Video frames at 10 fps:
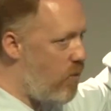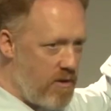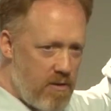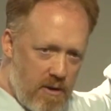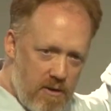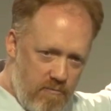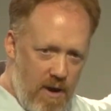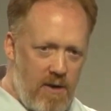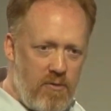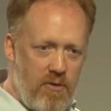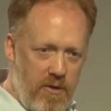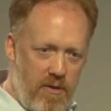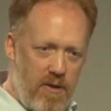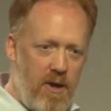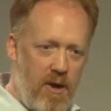quite round,
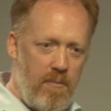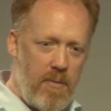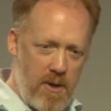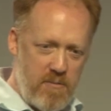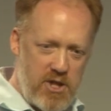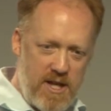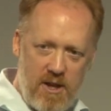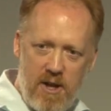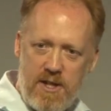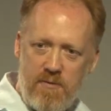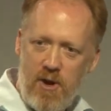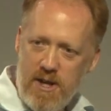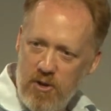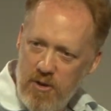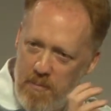and machine learning are very
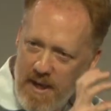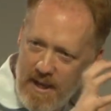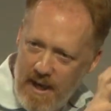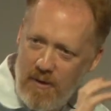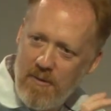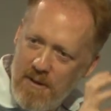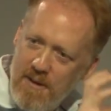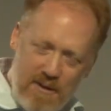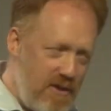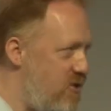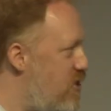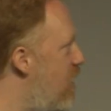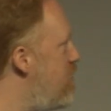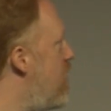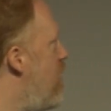good at picking out those types